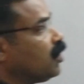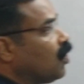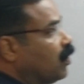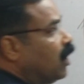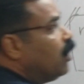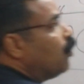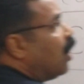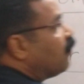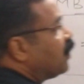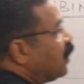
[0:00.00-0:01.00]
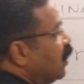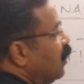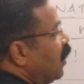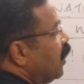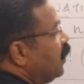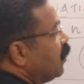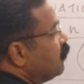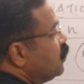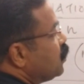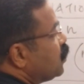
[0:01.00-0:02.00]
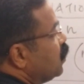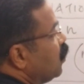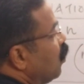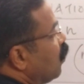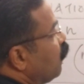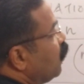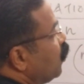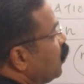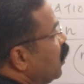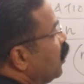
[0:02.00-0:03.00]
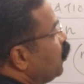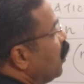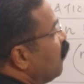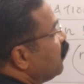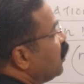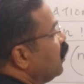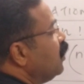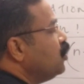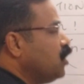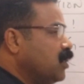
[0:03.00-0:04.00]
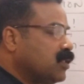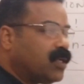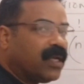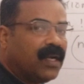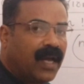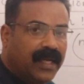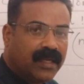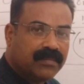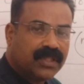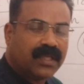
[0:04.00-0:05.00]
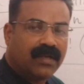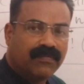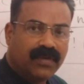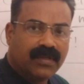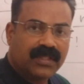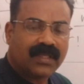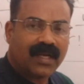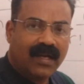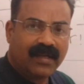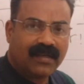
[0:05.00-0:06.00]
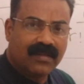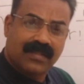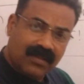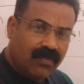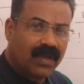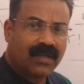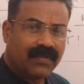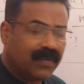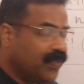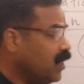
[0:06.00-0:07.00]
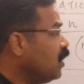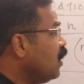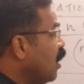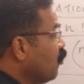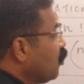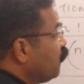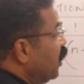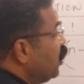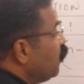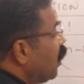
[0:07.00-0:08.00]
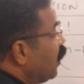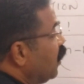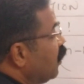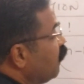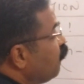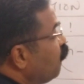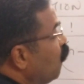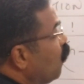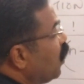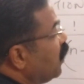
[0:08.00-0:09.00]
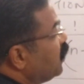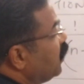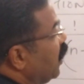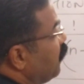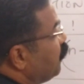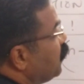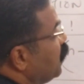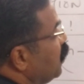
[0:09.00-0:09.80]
total you have 10 items, or total you have 10 digits, 10 items, 10 words, 10 letters, whatever. Out of that you are taking 4 at a time.